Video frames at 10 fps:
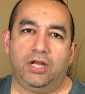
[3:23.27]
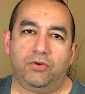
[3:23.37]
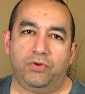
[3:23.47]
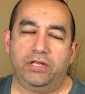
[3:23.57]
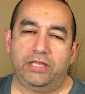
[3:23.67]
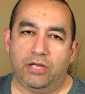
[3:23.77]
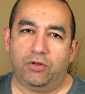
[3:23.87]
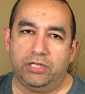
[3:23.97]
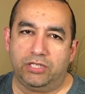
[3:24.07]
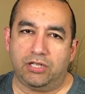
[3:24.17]
really the
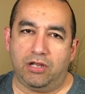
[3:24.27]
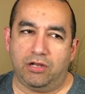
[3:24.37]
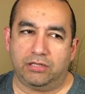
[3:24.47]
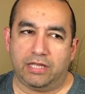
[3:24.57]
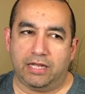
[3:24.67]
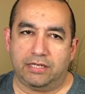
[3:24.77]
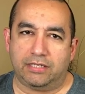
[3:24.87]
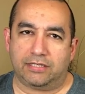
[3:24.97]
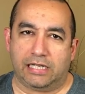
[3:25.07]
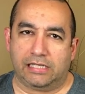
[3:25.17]
only song that is
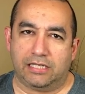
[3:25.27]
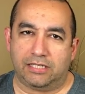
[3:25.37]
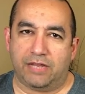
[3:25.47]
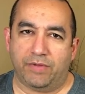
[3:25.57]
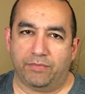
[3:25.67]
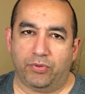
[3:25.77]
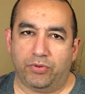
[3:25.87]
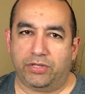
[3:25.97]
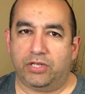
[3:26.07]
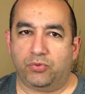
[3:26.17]
exactly the same on
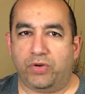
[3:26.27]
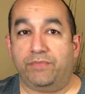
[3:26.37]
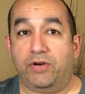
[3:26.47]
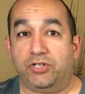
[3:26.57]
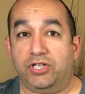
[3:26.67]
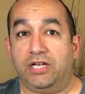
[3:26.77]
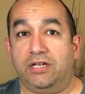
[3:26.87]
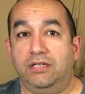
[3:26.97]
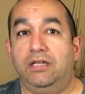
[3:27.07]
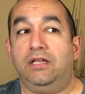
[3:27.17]
both is Red Barchetta.